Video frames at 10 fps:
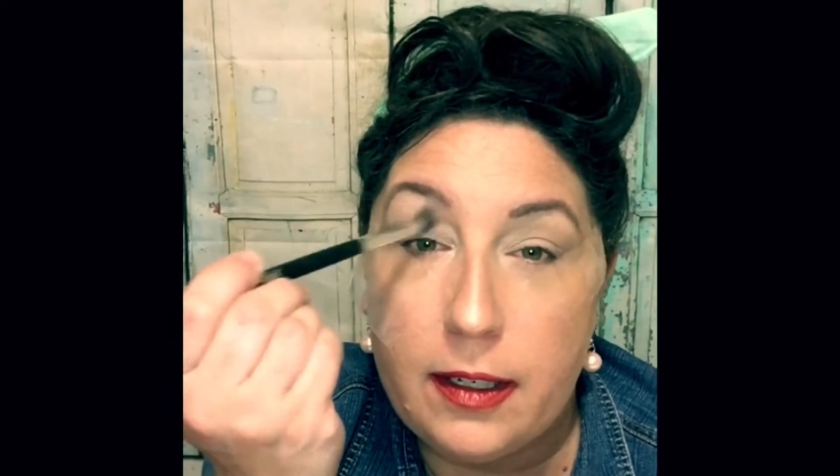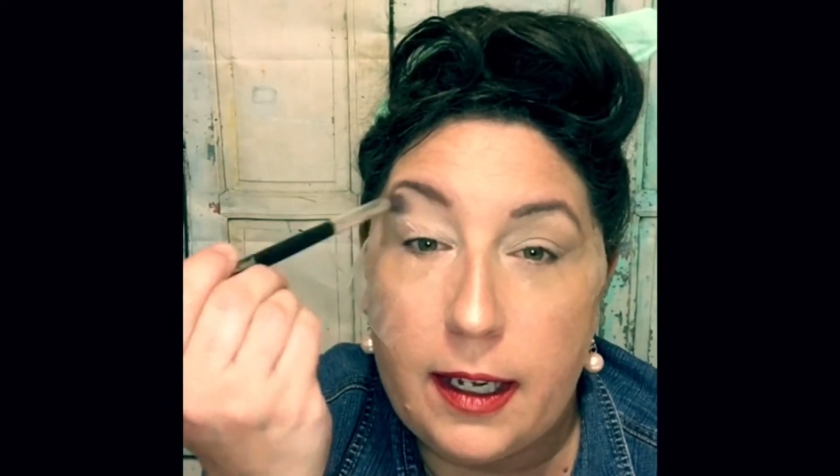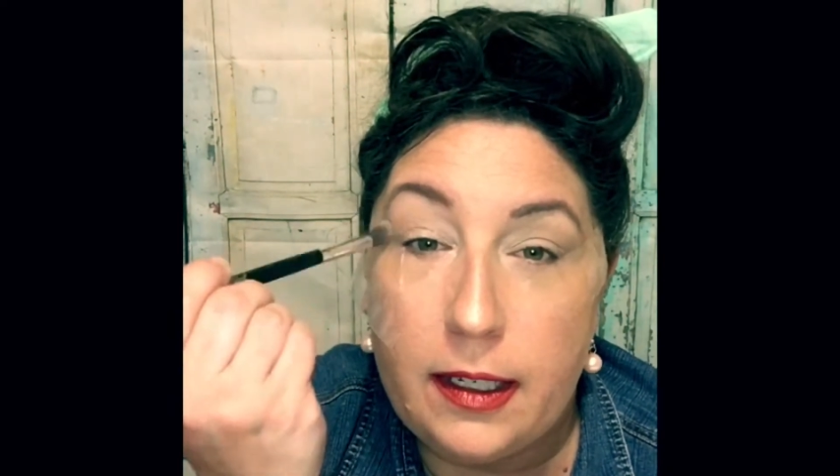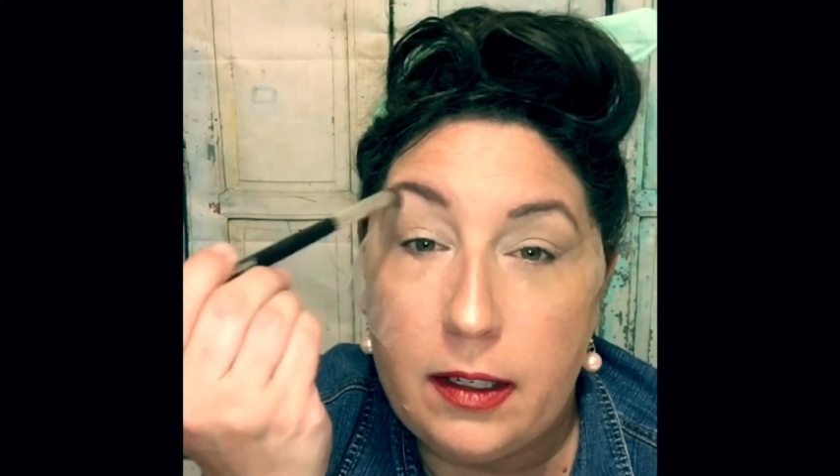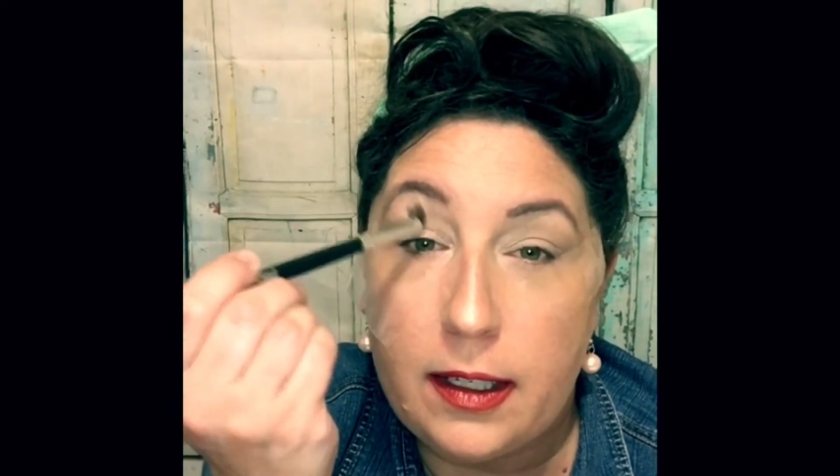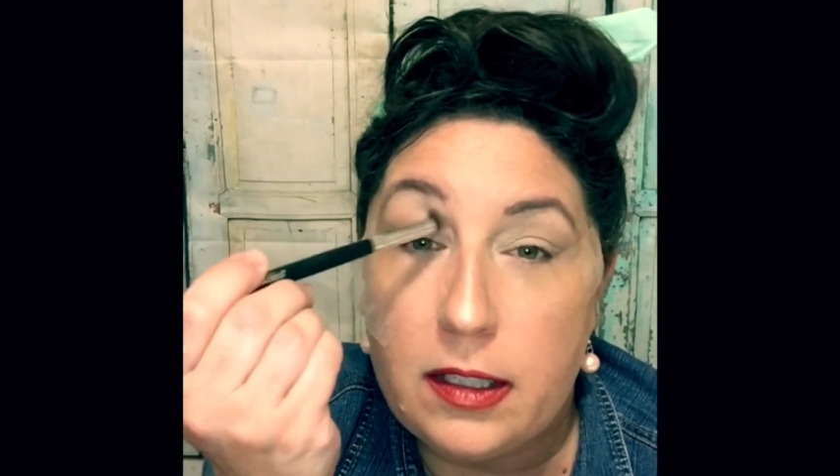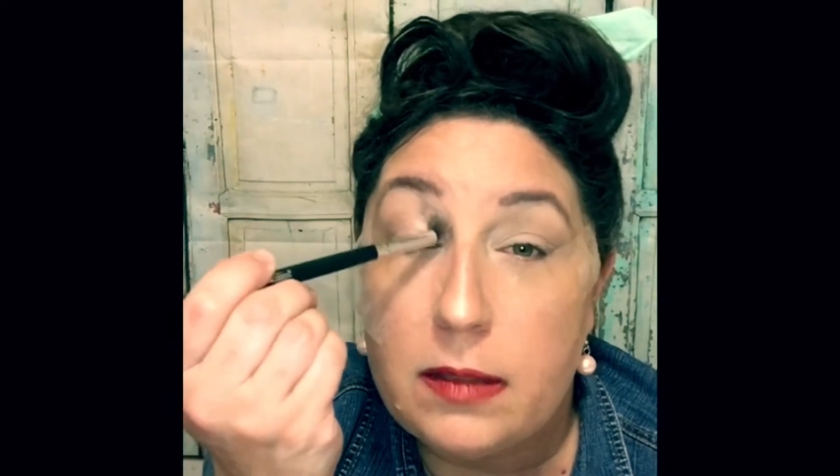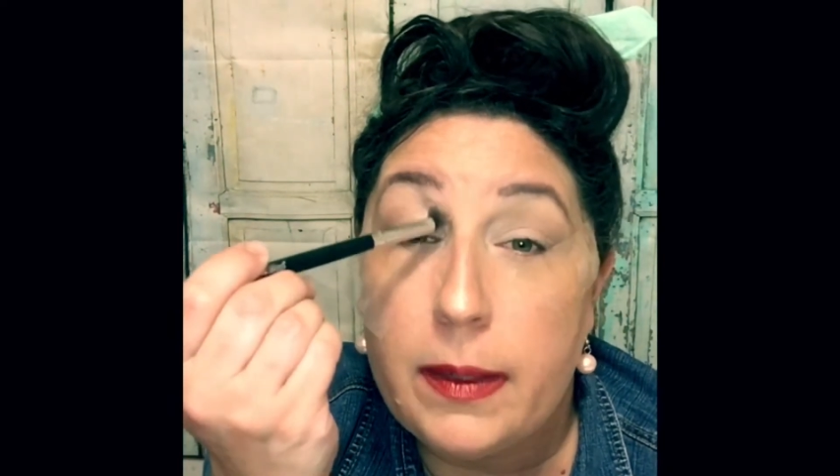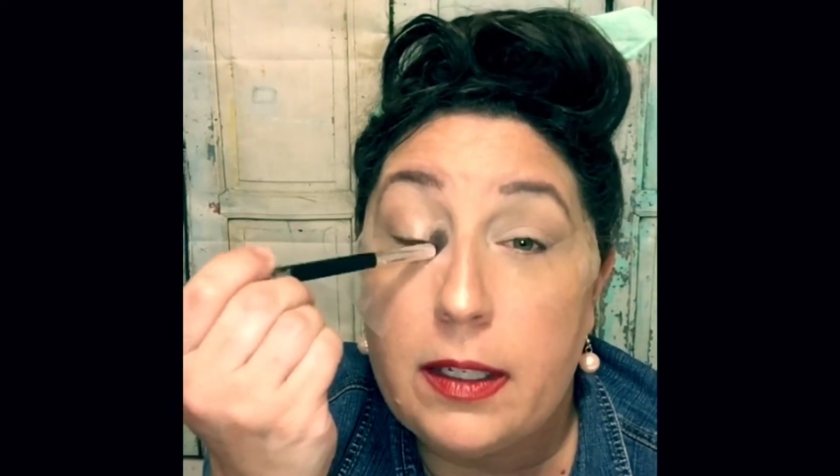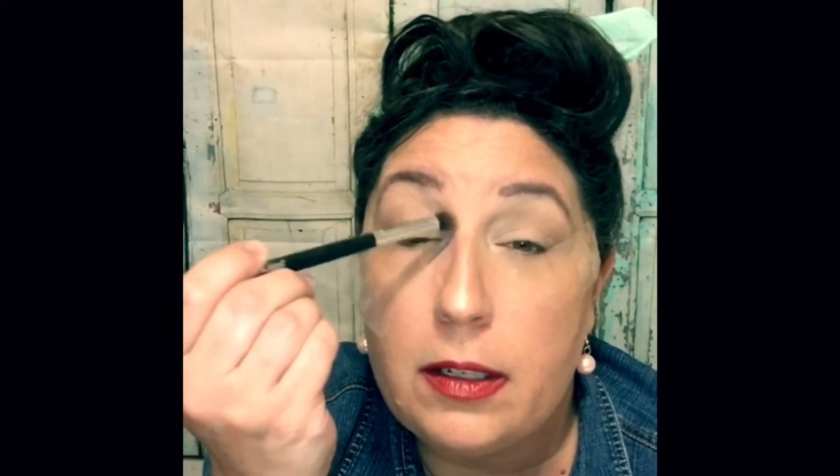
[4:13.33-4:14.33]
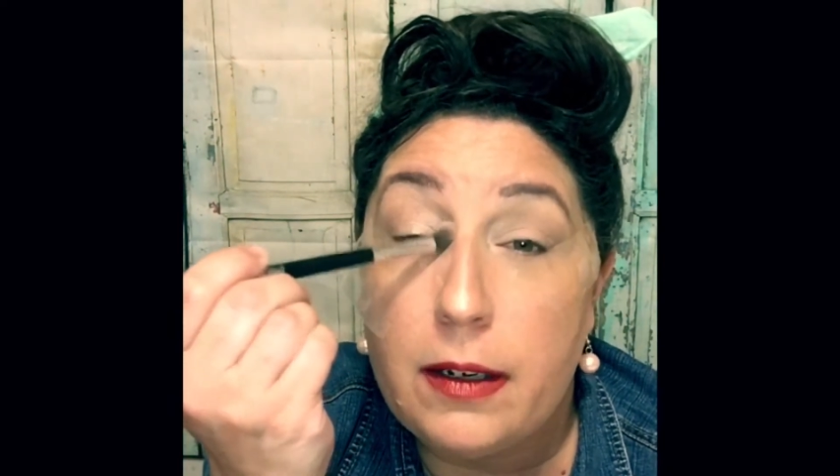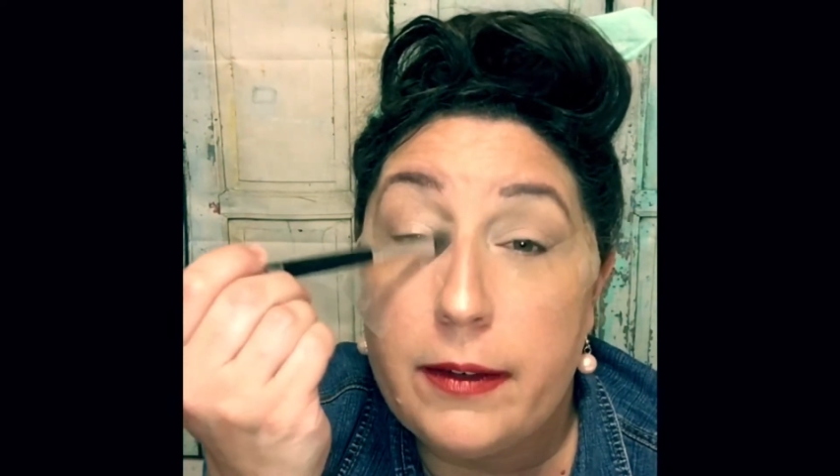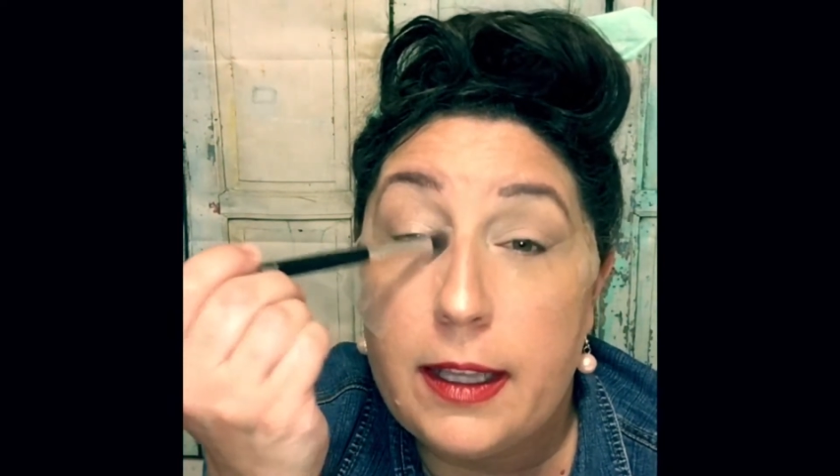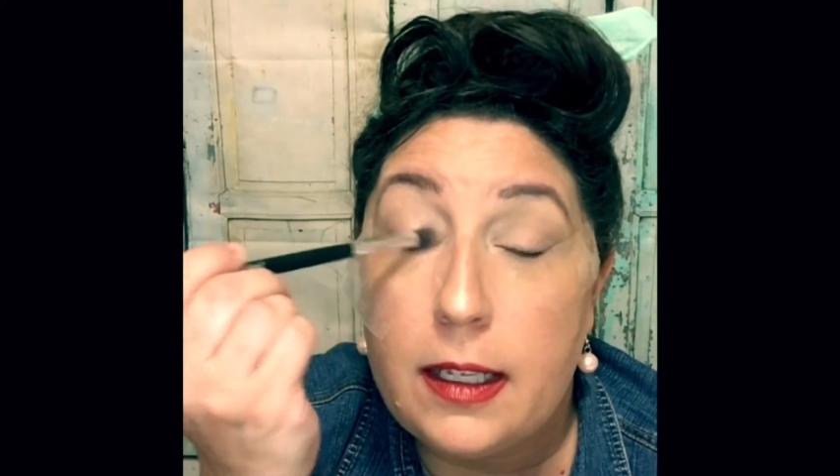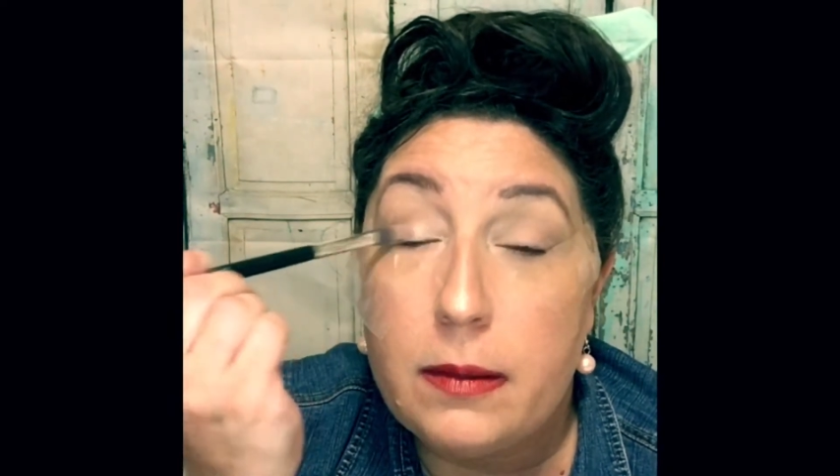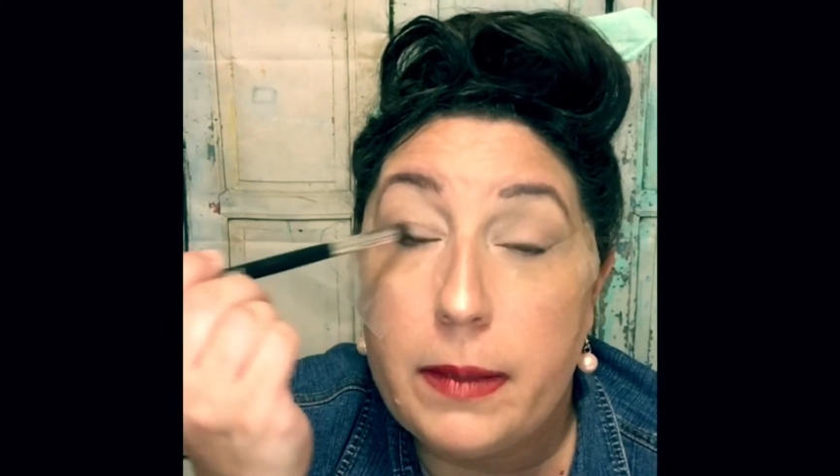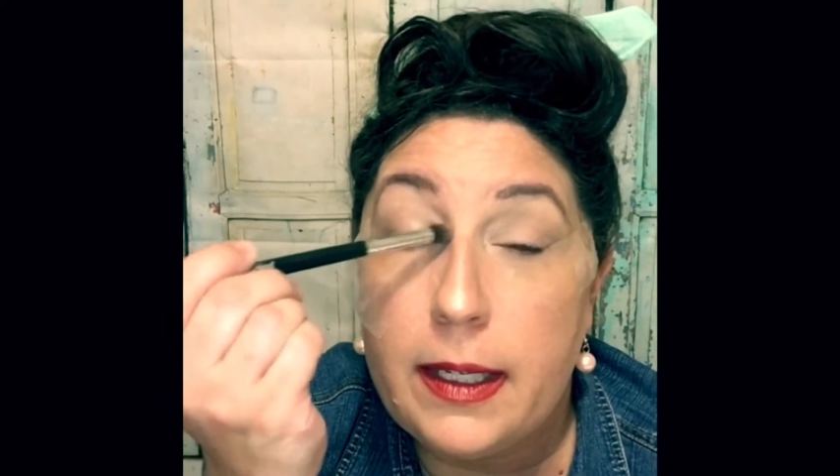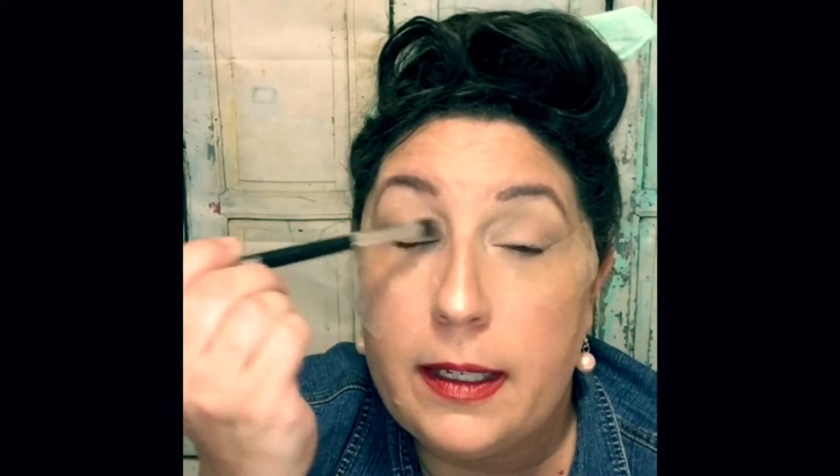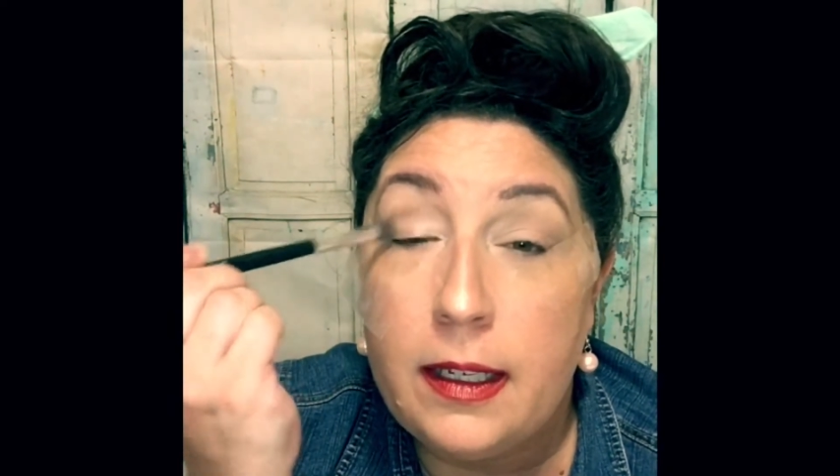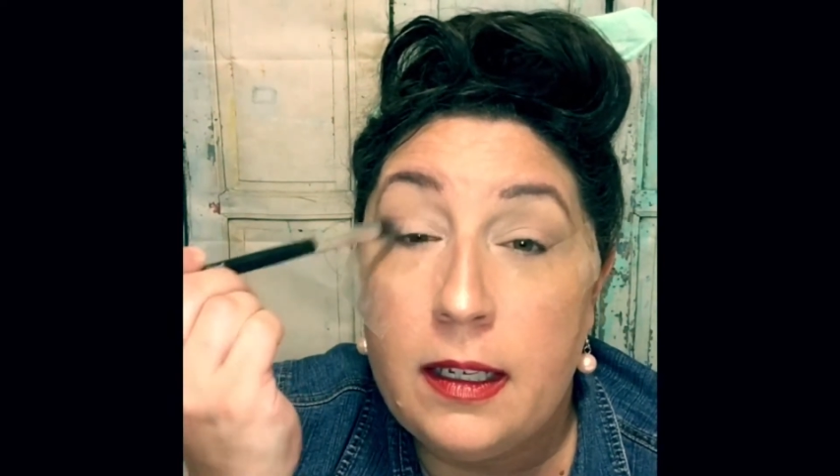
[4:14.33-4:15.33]
and you can just make sure everything's
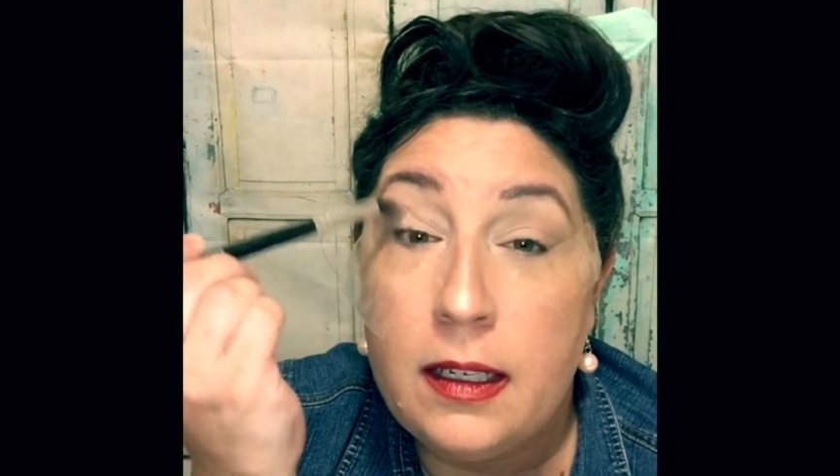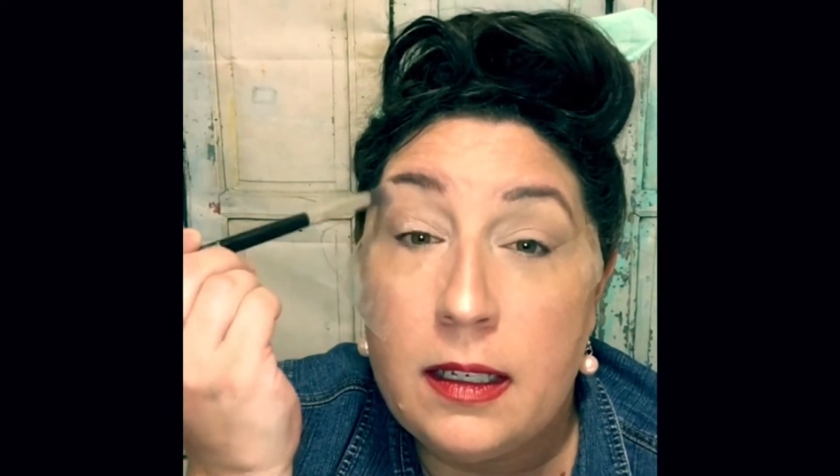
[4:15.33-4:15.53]
blended.